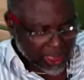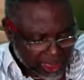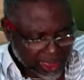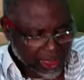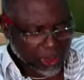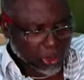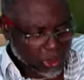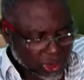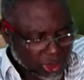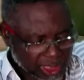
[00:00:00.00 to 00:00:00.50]

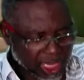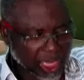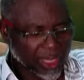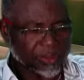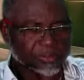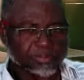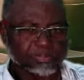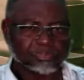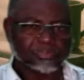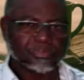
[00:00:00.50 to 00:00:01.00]
Kerosa.
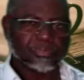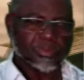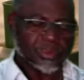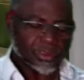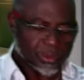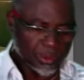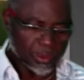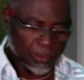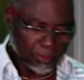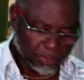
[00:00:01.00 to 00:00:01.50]

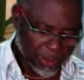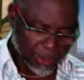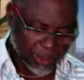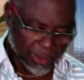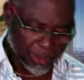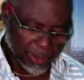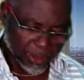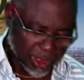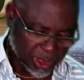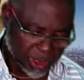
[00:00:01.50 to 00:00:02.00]
The person
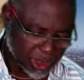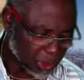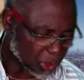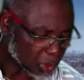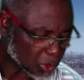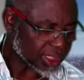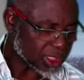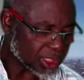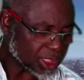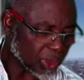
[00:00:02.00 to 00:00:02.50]
who
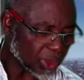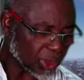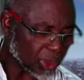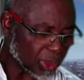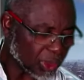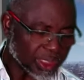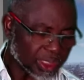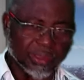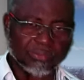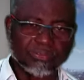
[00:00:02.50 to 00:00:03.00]
is your
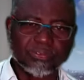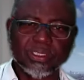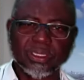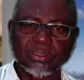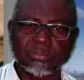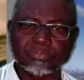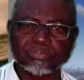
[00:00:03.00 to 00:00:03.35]
gift,